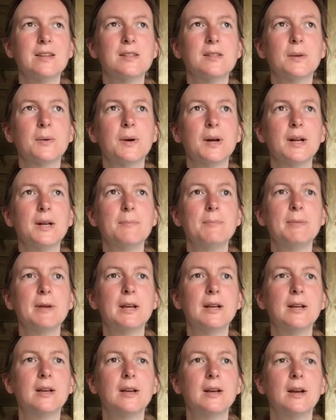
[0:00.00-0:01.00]
It's quite a
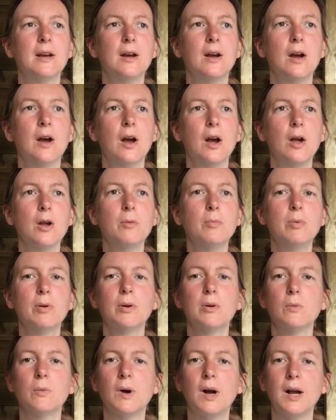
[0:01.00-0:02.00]
big
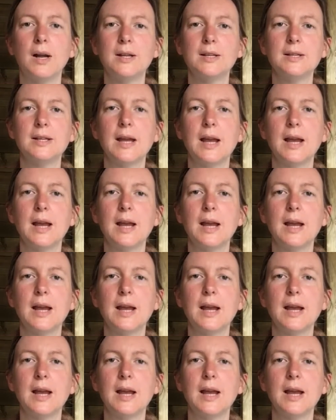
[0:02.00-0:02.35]
open wide